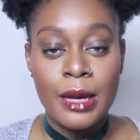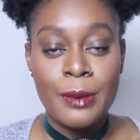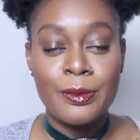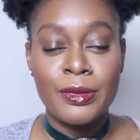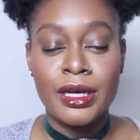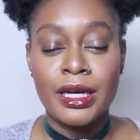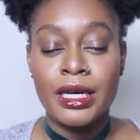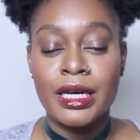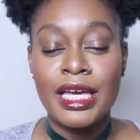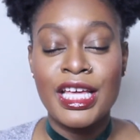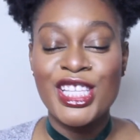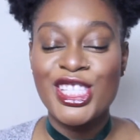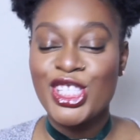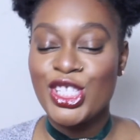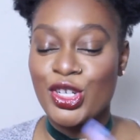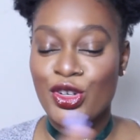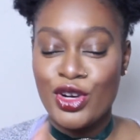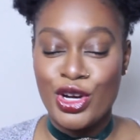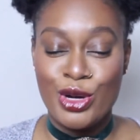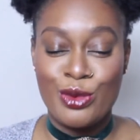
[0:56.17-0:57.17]
but
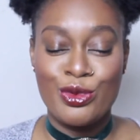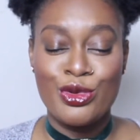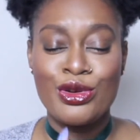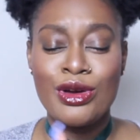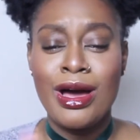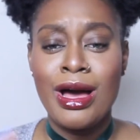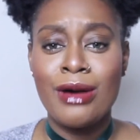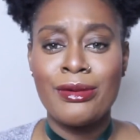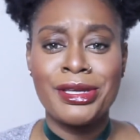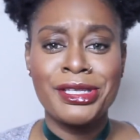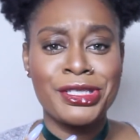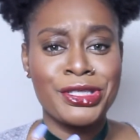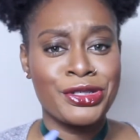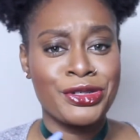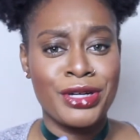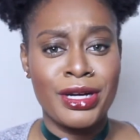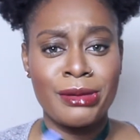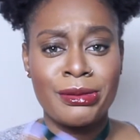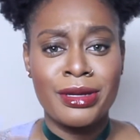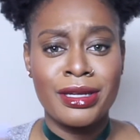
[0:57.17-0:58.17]
Instagram, you know how
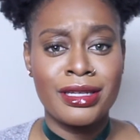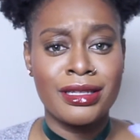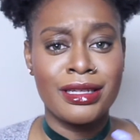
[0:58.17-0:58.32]
Instagram could